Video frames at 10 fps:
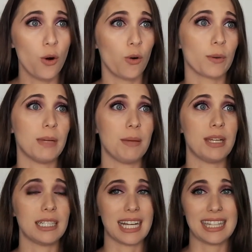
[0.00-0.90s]
or
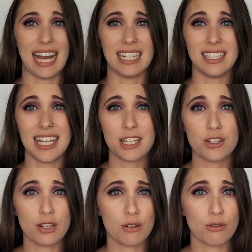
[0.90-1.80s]
maybe like that
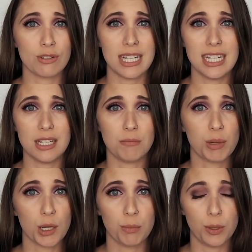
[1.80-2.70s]
electric green and
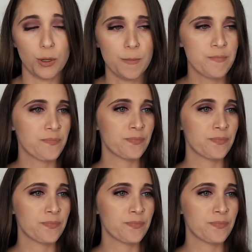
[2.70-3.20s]
purple.